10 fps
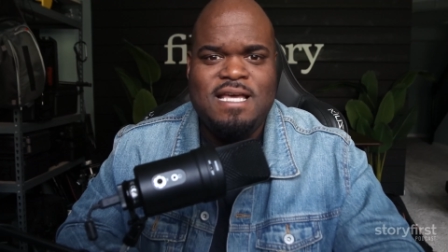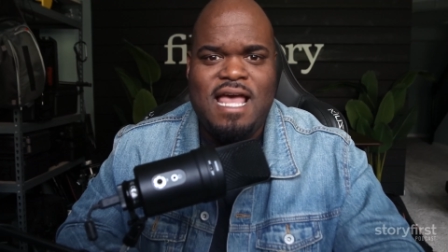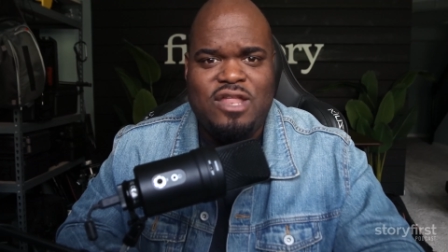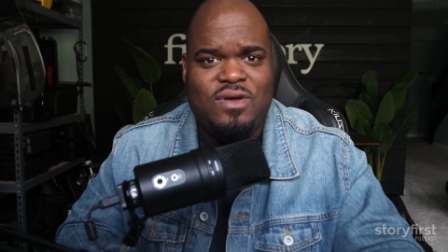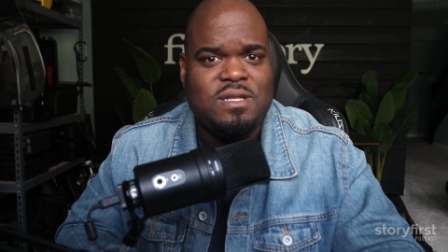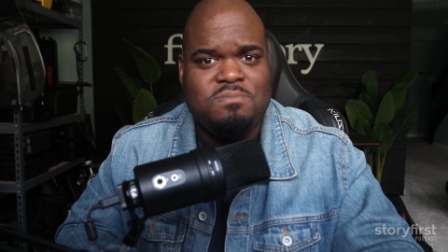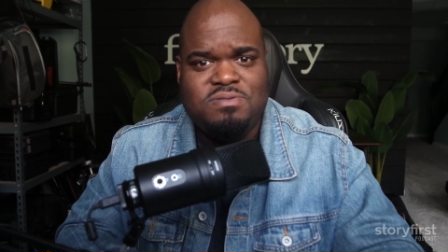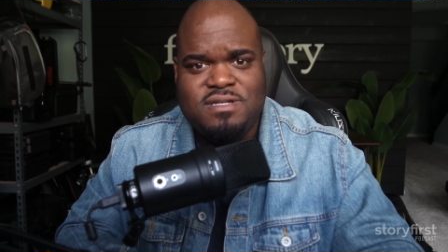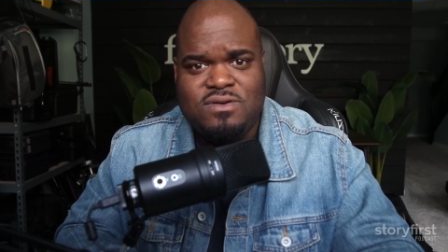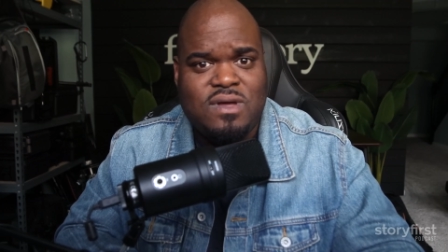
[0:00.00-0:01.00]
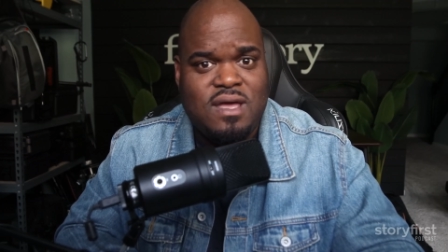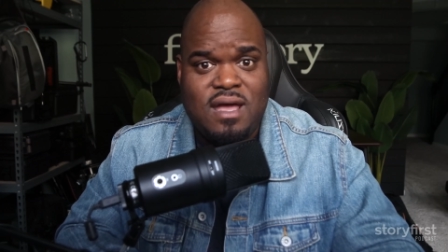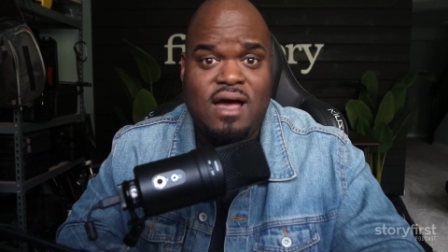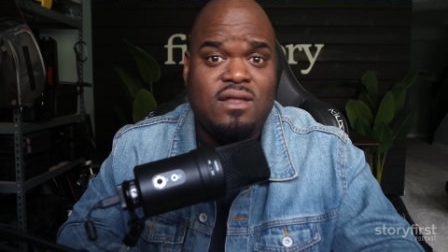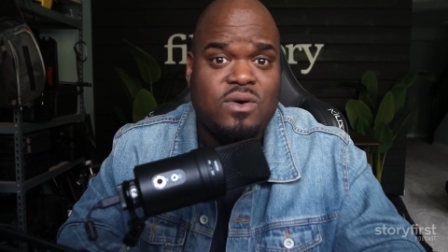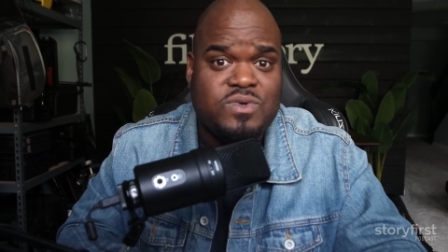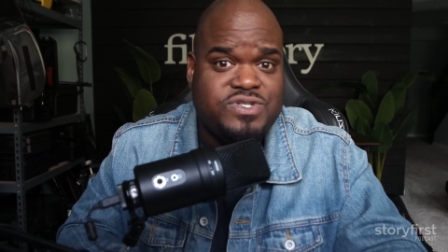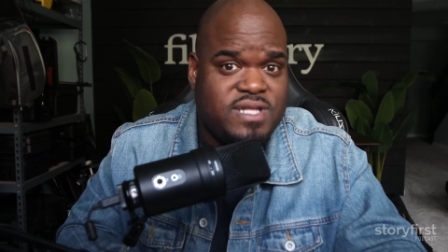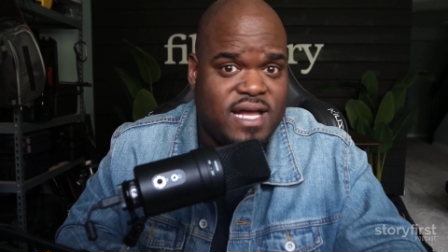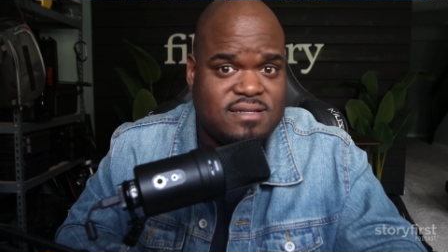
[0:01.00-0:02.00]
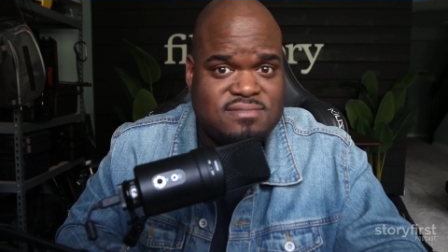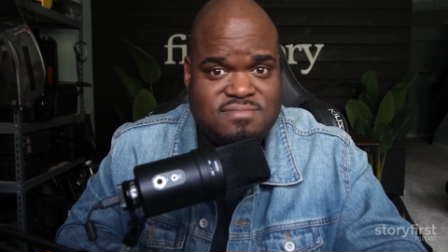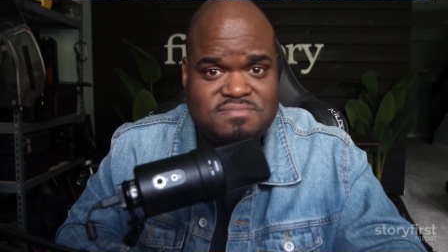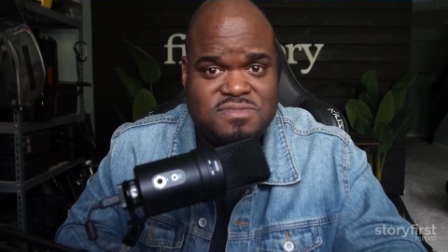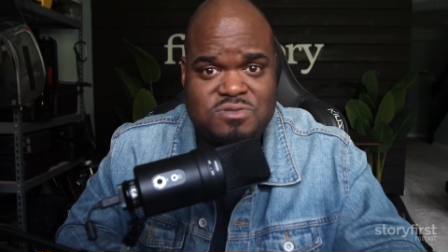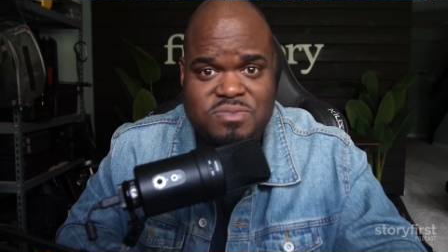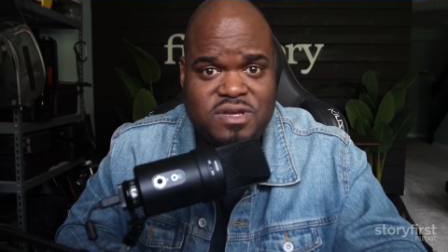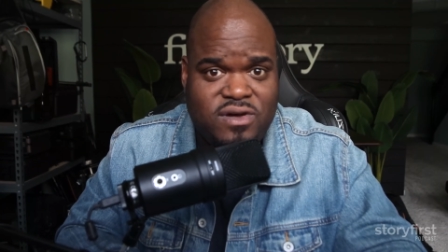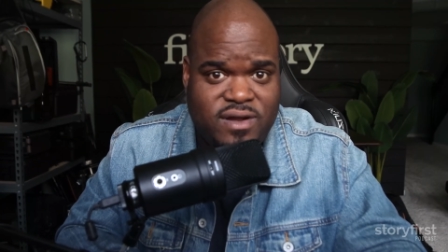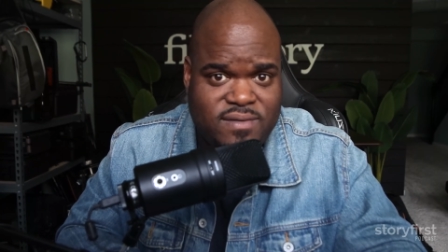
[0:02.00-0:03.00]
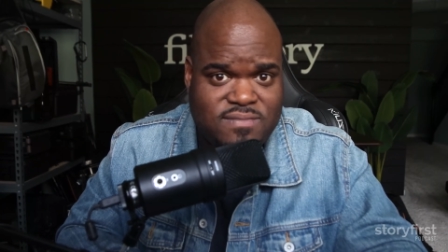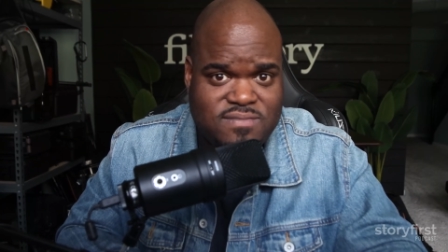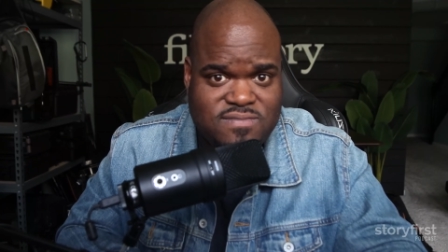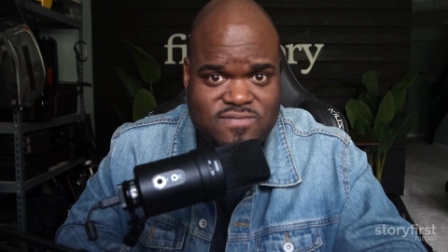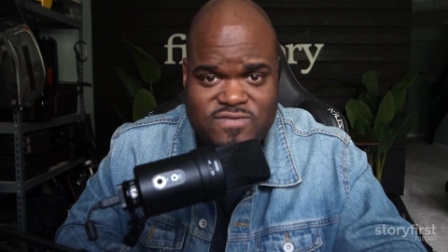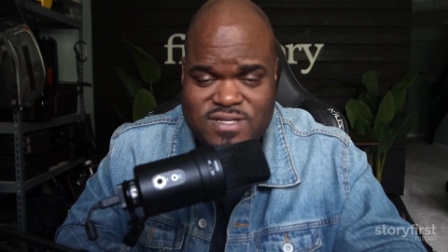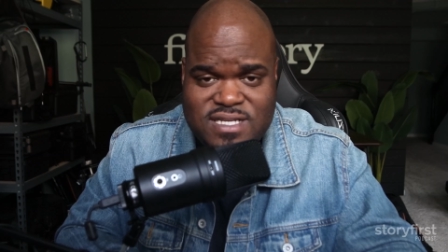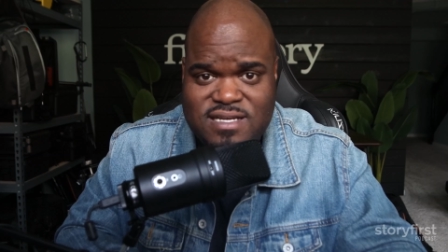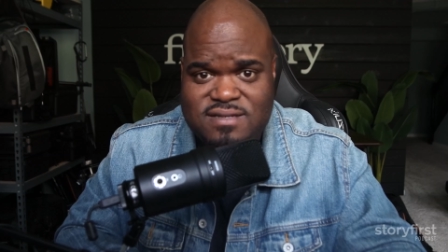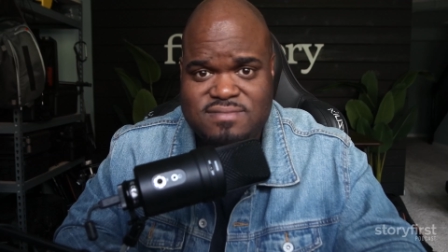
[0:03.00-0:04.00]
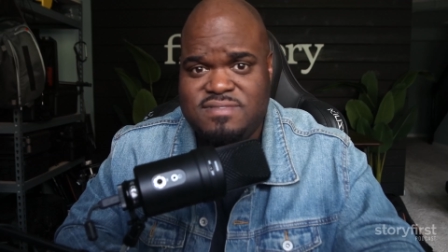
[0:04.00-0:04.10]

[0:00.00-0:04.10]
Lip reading: and you get to put, okay, how long would you like to be on it for the day?